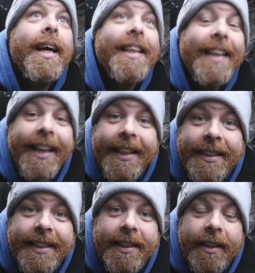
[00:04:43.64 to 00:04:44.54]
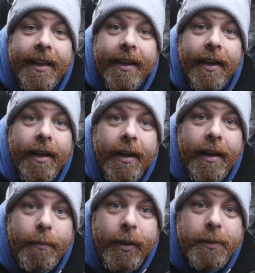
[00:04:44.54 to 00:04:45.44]
And that is
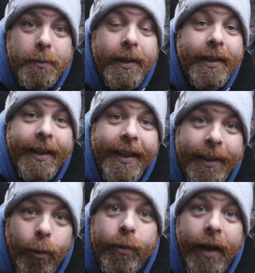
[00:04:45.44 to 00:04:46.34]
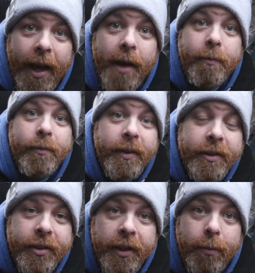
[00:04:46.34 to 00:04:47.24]
a possibility that I don't have with the
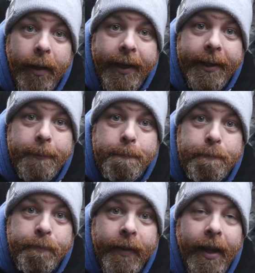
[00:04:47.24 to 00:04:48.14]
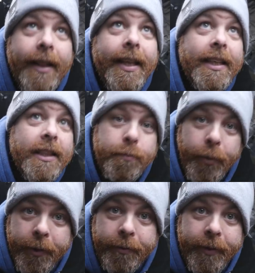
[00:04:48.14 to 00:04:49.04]
chair blind. And that is
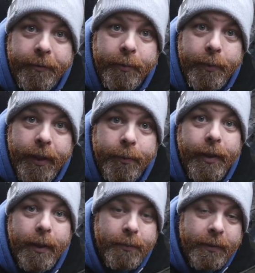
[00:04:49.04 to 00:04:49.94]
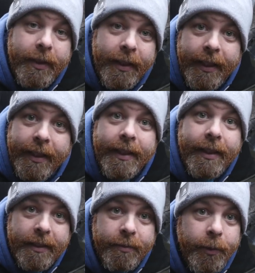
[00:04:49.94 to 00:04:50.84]
perfect for me when I'm in
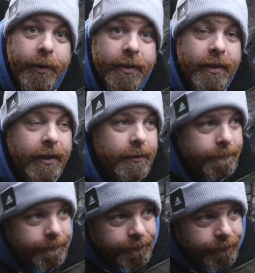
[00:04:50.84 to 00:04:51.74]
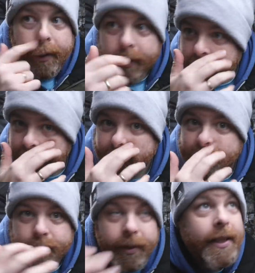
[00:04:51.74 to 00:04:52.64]
this forest here. If
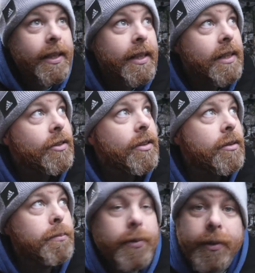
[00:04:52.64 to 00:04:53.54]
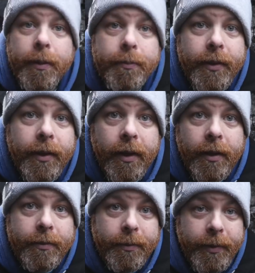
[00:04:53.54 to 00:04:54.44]
it's raining, it's just to put up
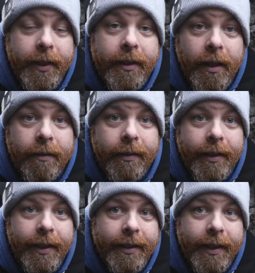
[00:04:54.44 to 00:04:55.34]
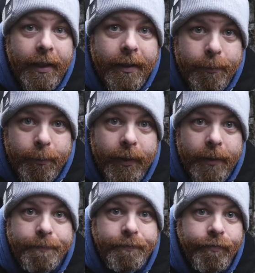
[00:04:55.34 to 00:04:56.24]
the rain cover, and that
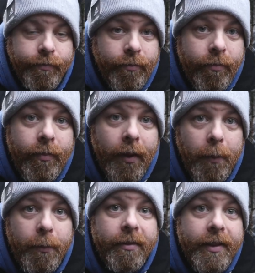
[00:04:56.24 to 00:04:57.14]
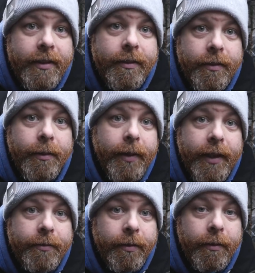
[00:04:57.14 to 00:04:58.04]
will prevent the
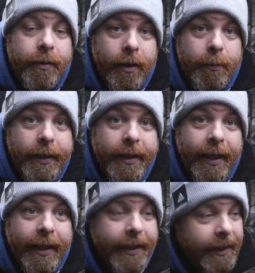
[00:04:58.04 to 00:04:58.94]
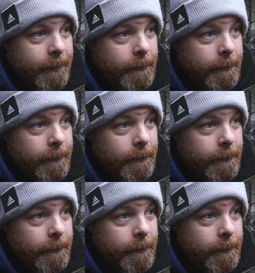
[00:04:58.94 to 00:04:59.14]
rain from coming in hide.